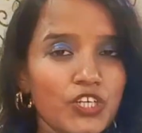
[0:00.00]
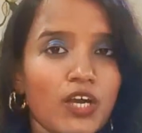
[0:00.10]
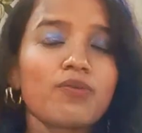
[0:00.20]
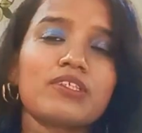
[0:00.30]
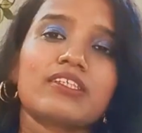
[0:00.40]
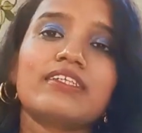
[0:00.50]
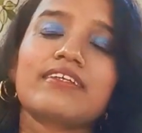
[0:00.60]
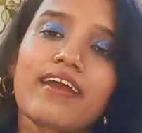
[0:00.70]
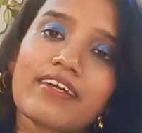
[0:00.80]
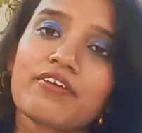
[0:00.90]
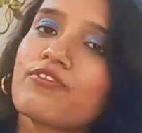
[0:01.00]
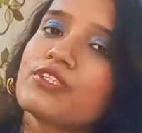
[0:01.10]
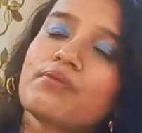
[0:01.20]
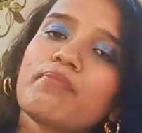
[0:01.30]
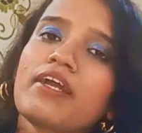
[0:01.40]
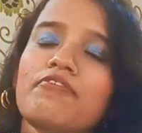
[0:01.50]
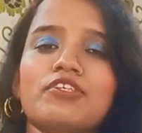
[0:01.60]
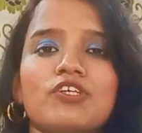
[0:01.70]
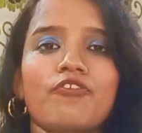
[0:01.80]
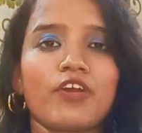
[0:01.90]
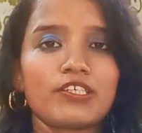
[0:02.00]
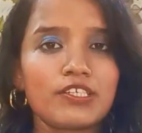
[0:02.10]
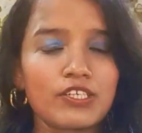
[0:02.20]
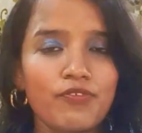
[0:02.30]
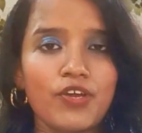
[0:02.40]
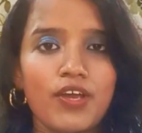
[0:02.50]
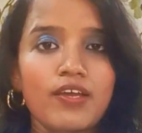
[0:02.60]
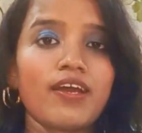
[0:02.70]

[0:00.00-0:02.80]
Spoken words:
check out this interactive question bank feature of Ace Interview